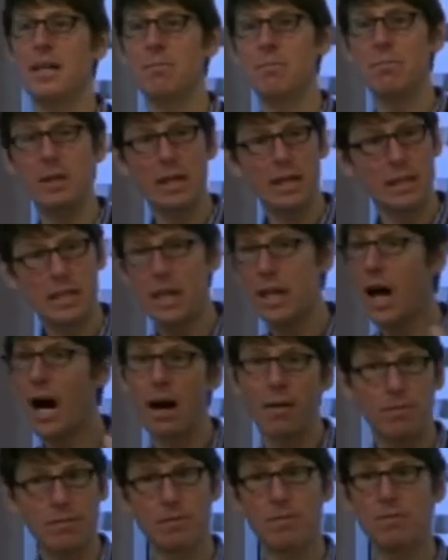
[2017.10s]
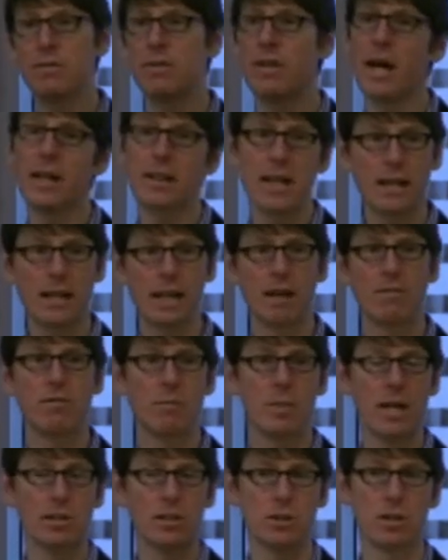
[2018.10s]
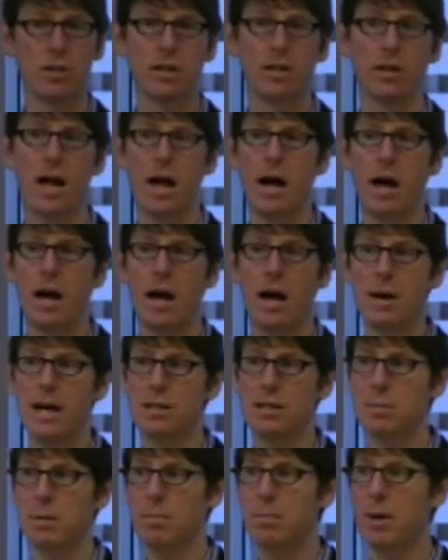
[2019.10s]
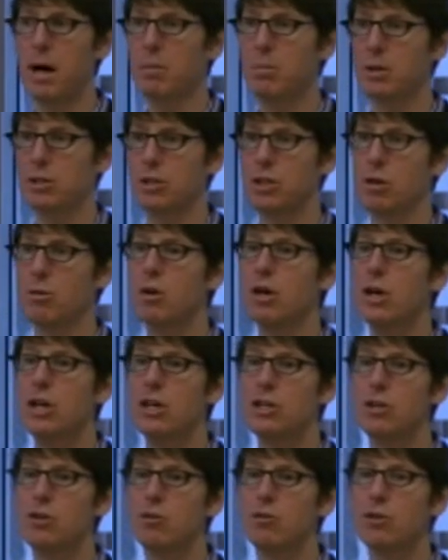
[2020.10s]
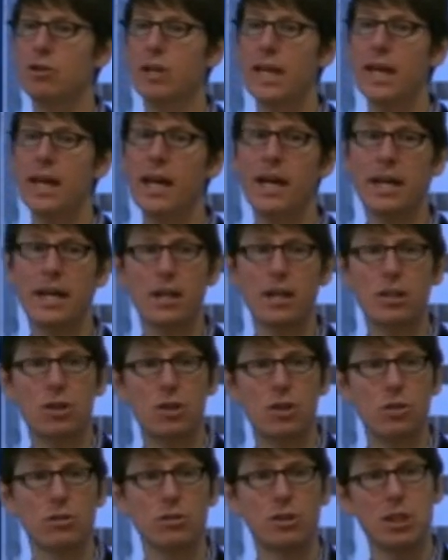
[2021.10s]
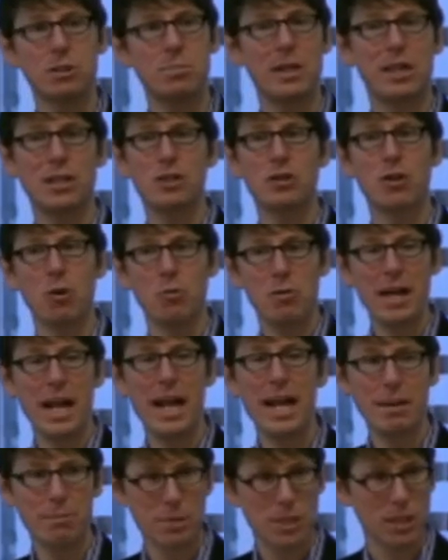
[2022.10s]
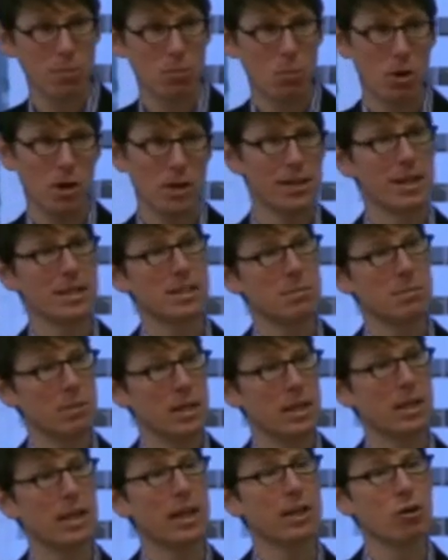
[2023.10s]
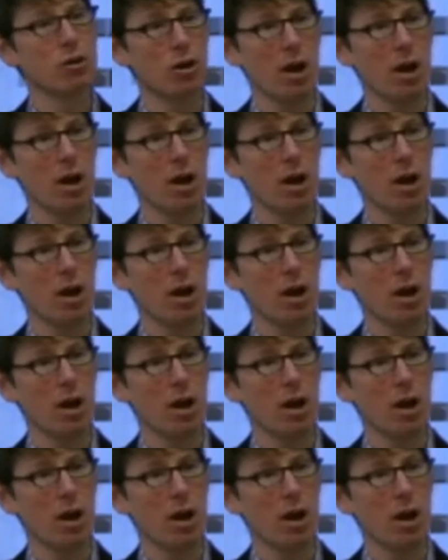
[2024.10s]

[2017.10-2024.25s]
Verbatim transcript: is enough that, that defamation um, has been published. So, so you, you can't get, too, just because you don't name someone doesn't mean that you're